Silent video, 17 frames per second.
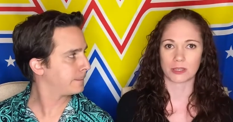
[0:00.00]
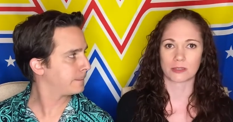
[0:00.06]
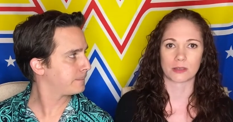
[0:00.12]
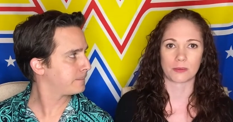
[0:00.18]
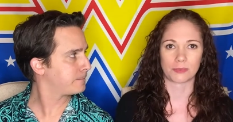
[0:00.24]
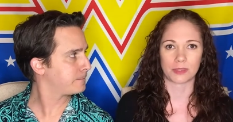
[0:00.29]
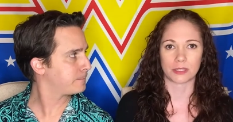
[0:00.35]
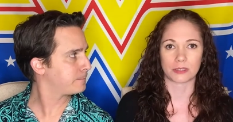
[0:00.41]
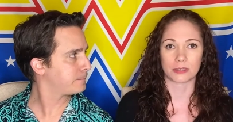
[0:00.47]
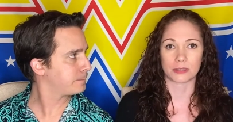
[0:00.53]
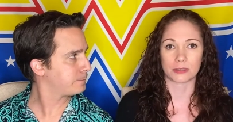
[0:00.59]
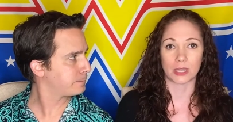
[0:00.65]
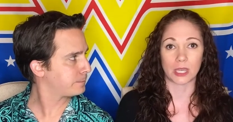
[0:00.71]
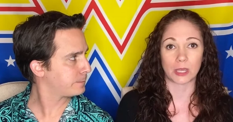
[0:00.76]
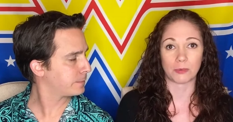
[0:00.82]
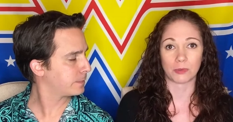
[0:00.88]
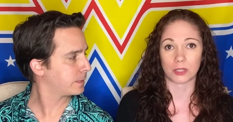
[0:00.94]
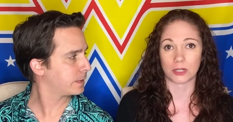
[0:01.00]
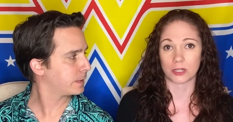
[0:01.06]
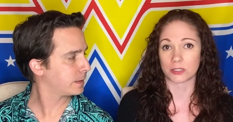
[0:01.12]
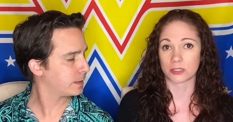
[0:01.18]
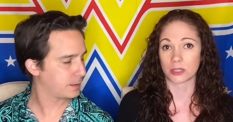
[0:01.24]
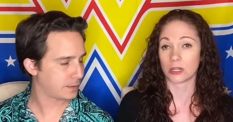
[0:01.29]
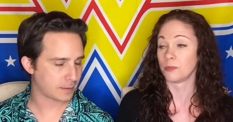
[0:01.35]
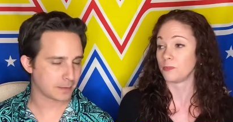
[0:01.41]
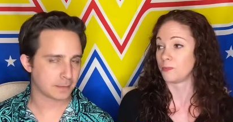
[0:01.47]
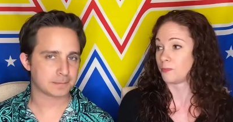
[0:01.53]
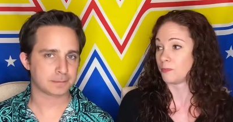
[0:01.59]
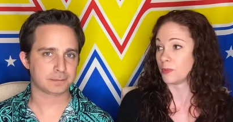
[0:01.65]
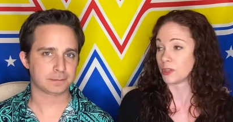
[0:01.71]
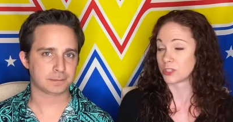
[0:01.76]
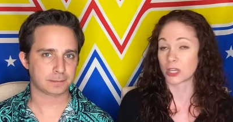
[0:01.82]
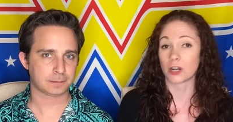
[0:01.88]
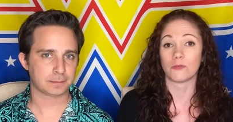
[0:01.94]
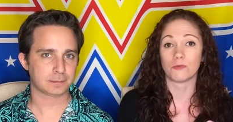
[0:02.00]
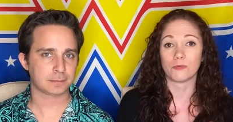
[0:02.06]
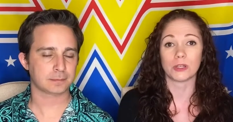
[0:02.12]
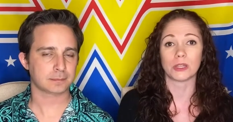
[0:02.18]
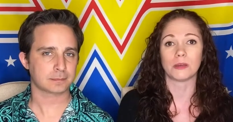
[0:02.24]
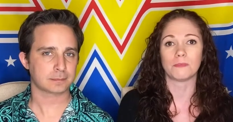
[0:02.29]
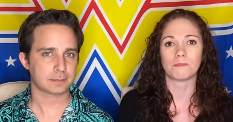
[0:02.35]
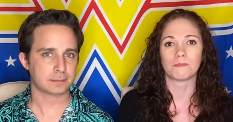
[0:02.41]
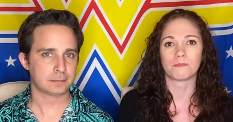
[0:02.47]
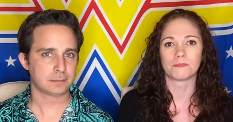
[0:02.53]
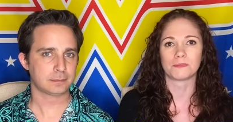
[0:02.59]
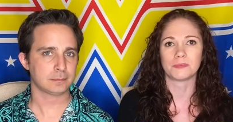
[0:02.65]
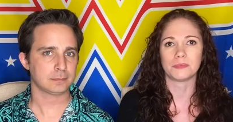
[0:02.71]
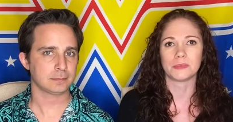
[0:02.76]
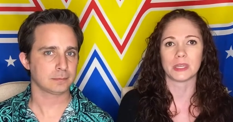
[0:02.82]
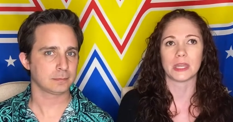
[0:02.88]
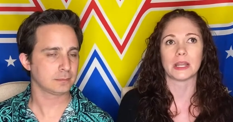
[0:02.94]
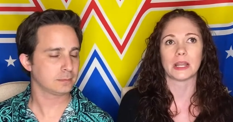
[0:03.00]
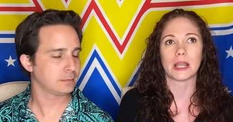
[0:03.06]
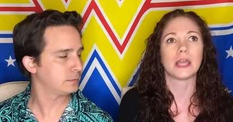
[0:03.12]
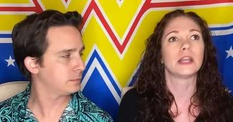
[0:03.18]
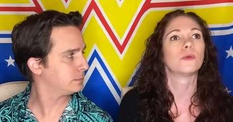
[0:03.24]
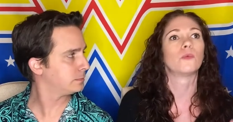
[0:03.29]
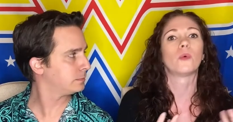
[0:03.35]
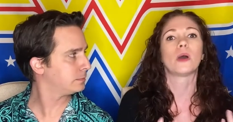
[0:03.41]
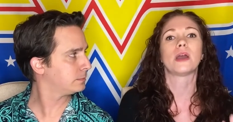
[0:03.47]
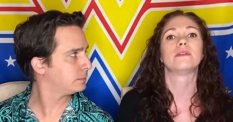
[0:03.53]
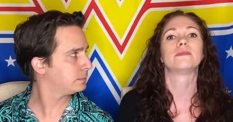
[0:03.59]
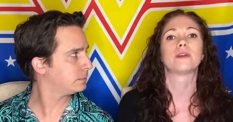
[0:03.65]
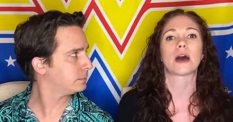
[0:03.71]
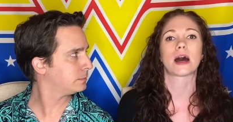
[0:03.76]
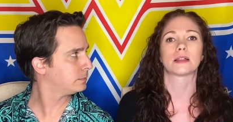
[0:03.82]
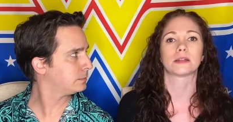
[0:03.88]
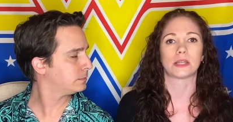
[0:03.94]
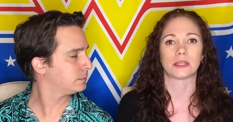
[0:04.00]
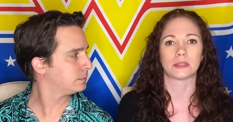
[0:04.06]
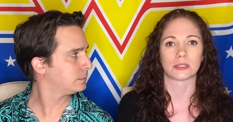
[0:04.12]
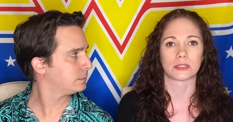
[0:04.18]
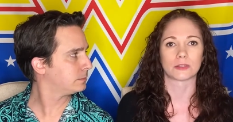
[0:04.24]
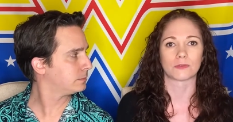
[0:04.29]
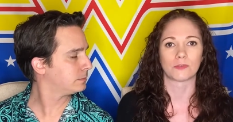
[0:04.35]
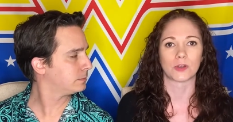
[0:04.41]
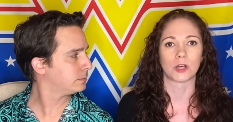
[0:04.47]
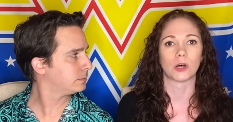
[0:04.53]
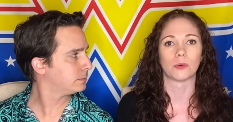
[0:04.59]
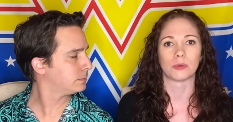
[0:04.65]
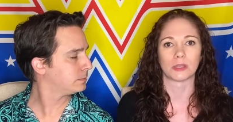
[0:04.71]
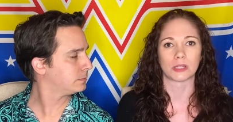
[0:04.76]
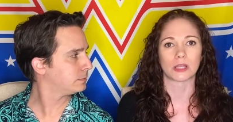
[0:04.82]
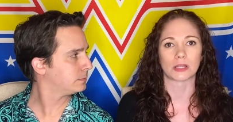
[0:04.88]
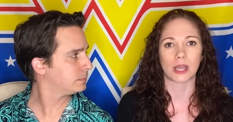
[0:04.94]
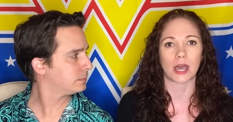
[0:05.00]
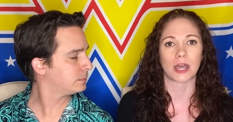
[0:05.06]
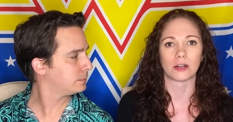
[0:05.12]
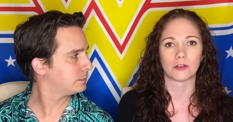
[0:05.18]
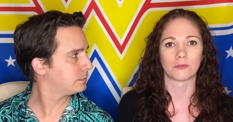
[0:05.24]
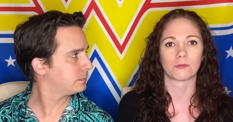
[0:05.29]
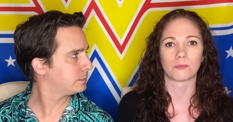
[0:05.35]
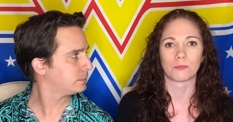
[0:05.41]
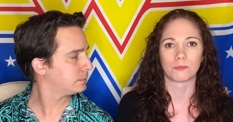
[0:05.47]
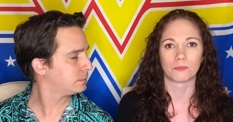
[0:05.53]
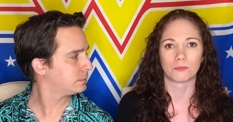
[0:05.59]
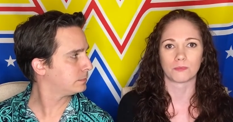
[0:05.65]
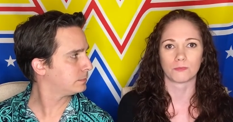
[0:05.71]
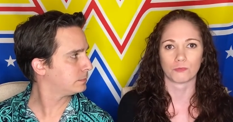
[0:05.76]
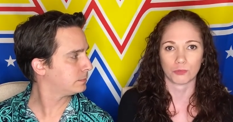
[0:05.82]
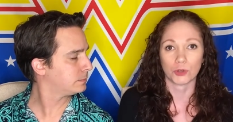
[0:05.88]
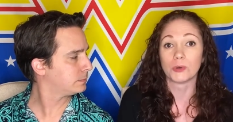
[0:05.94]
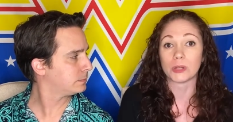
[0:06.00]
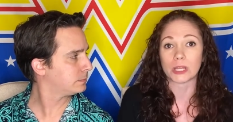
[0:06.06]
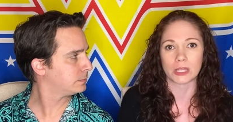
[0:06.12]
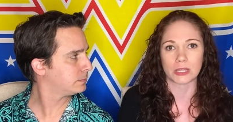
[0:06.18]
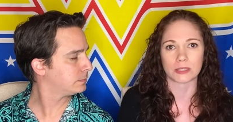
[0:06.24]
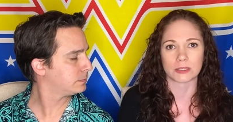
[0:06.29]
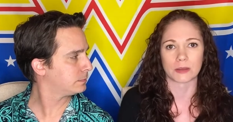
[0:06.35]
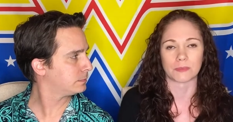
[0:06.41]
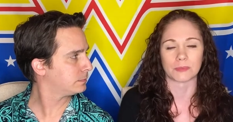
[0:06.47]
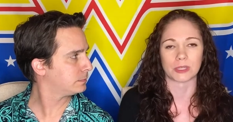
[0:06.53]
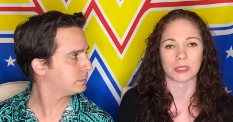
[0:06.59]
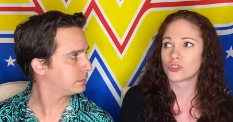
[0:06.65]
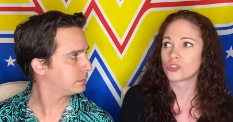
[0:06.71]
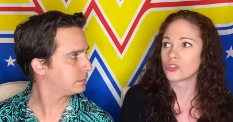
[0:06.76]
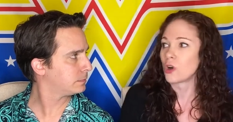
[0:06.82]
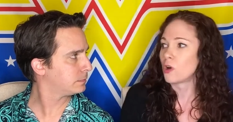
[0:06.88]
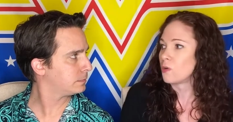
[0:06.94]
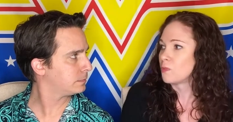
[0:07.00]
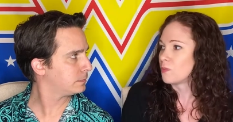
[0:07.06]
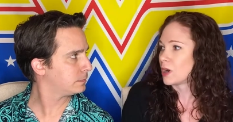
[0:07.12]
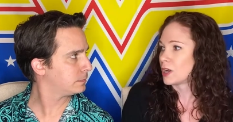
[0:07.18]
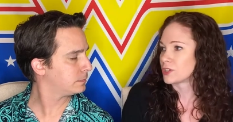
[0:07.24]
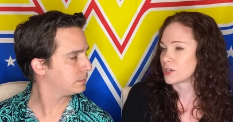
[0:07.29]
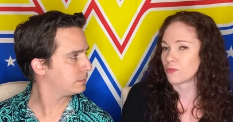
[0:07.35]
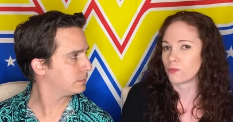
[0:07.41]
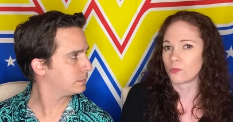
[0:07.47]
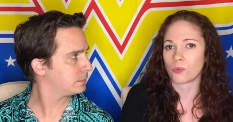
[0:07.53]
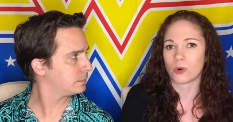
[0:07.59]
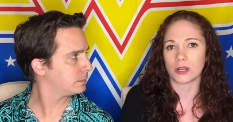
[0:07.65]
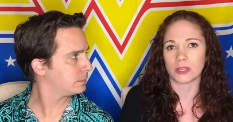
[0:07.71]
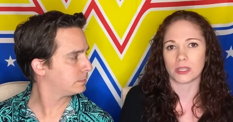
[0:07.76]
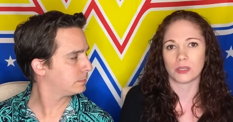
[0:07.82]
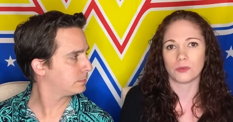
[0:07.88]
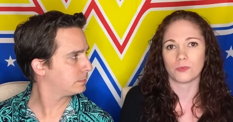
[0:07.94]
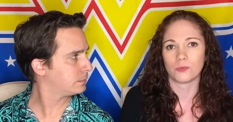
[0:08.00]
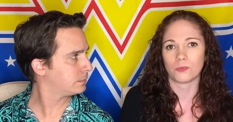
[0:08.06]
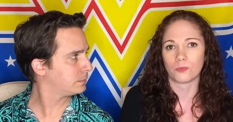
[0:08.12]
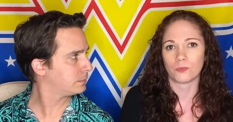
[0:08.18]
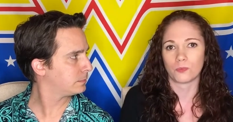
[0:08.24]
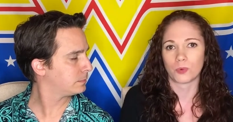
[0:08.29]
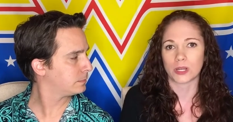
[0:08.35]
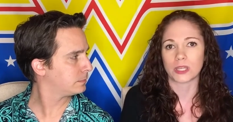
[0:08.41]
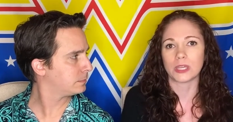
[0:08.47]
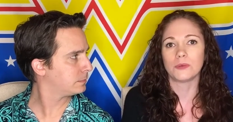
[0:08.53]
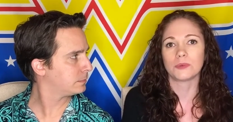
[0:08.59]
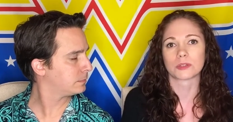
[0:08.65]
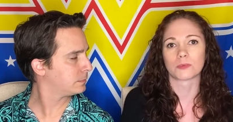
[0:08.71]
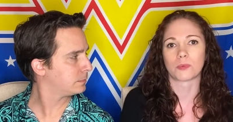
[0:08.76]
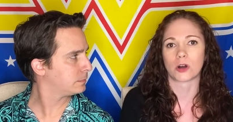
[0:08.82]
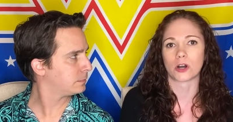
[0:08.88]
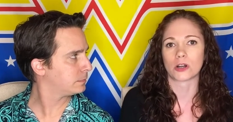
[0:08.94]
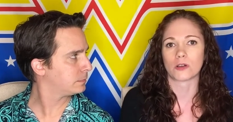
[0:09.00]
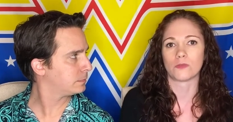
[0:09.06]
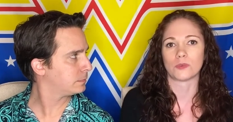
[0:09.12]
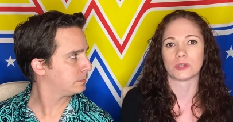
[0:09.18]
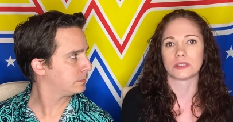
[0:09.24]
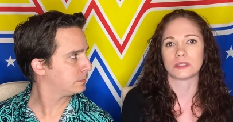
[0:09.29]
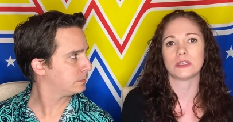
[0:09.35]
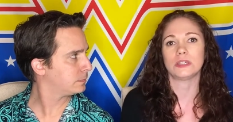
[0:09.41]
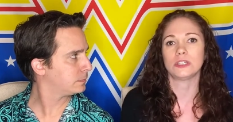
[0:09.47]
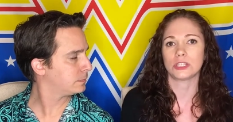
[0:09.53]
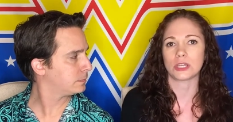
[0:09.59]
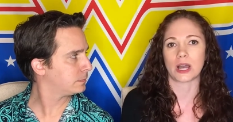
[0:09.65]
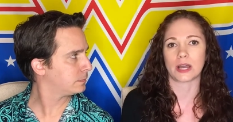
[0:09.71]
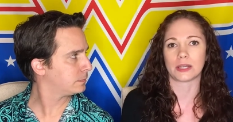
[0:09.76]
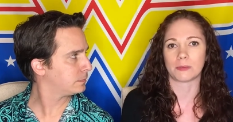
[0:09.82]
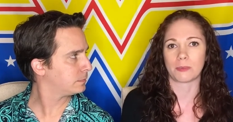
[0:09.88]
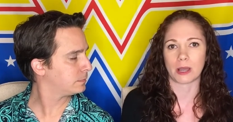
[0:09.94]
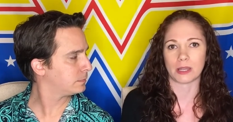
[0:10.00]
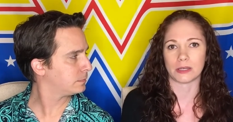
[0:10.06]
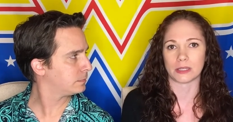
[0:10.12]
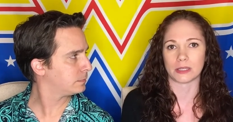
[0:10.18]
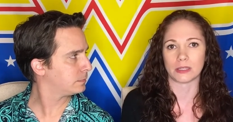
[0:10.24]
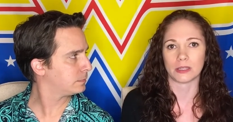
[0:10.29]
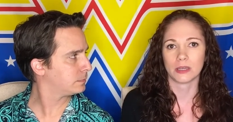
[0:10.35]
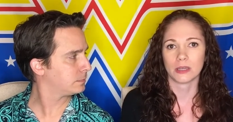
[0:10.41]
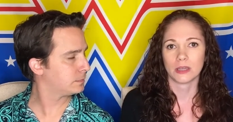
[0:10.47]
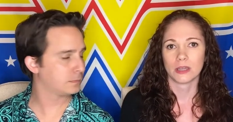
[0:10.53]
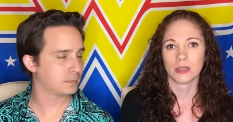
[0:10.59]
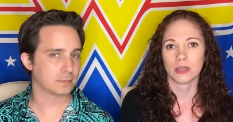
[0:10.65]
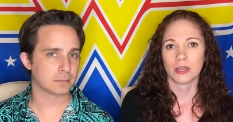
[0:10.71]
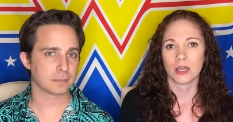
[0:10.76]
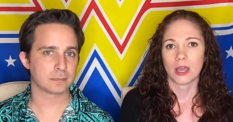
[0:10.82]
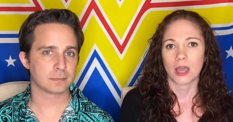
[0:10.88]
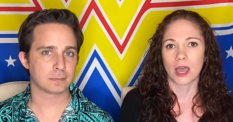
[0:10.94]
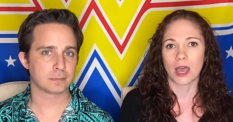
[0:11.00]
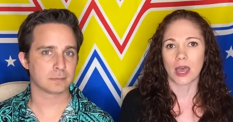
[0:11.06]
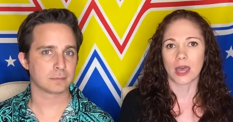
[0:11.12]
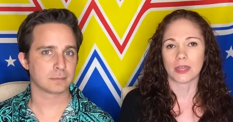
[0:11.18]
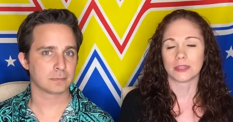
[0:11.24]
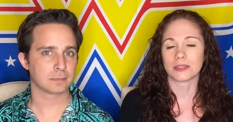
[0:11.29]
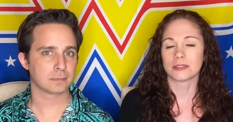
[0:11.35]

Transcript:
Speaker 1: something to the table, and it's gonna really, in a way, validate this film and kind of root it in something. So much of what he was a part of was CGI dependent, and the